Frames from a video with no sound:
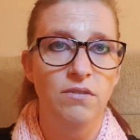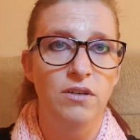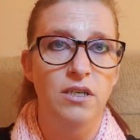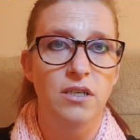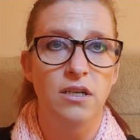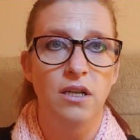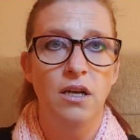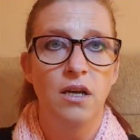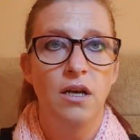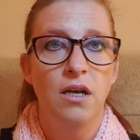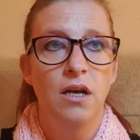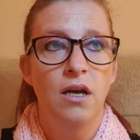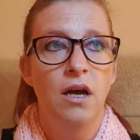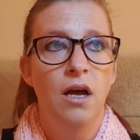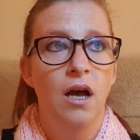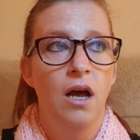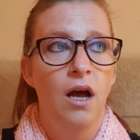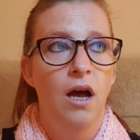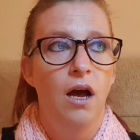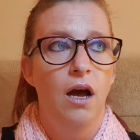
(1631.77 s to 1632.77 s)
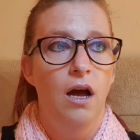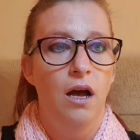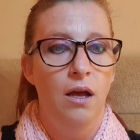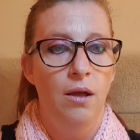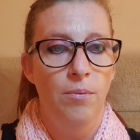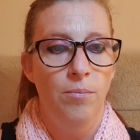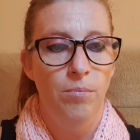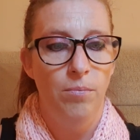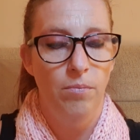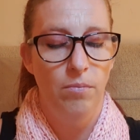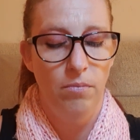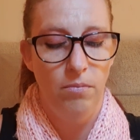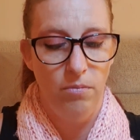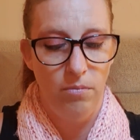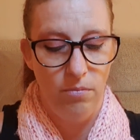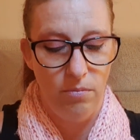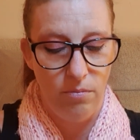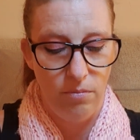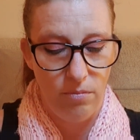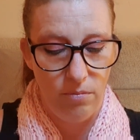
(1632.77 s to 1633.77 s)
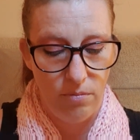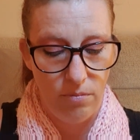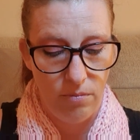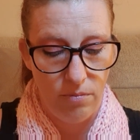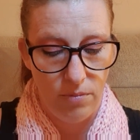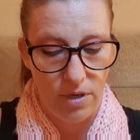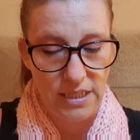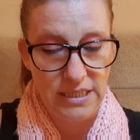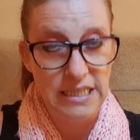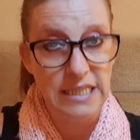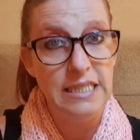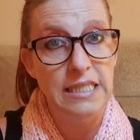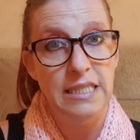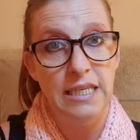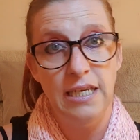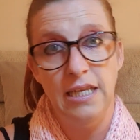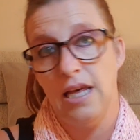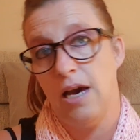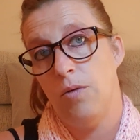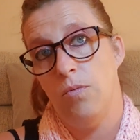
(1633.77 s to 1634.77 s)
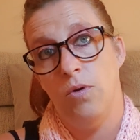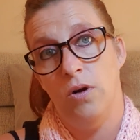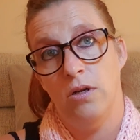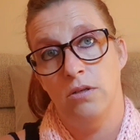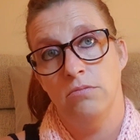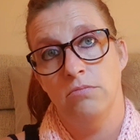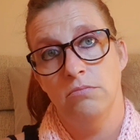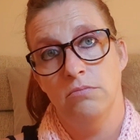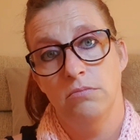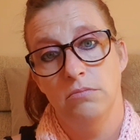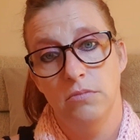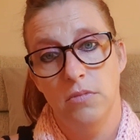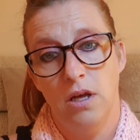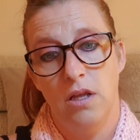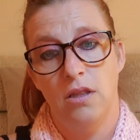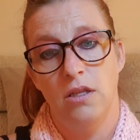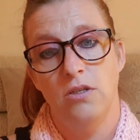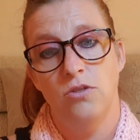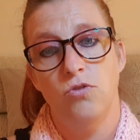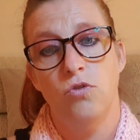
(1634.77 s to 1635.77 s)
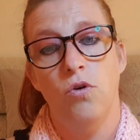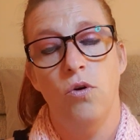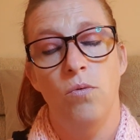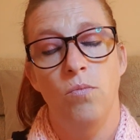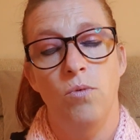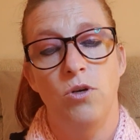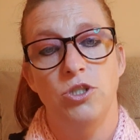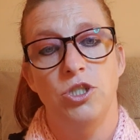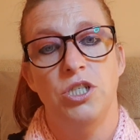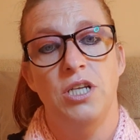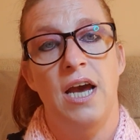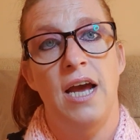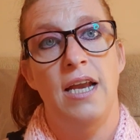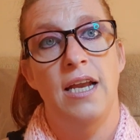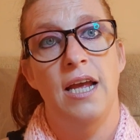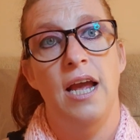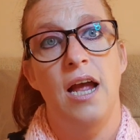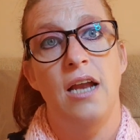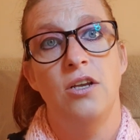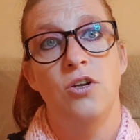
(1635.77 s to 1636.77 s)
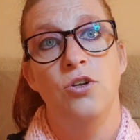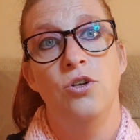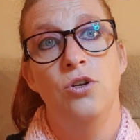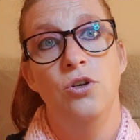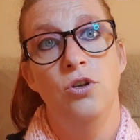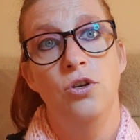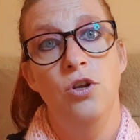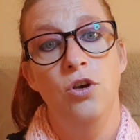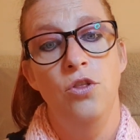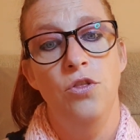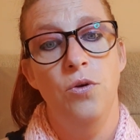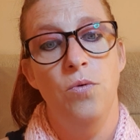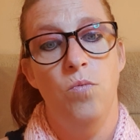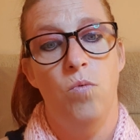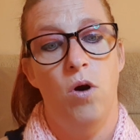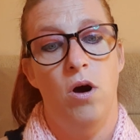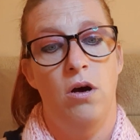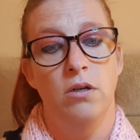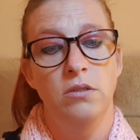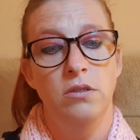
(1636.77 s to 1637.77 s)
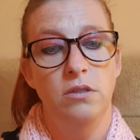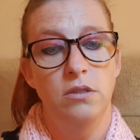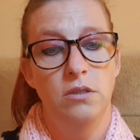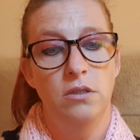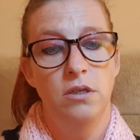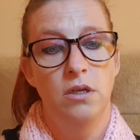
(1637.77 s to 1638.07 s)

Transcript: And I did see that one on this Crime Watch Daily. Another one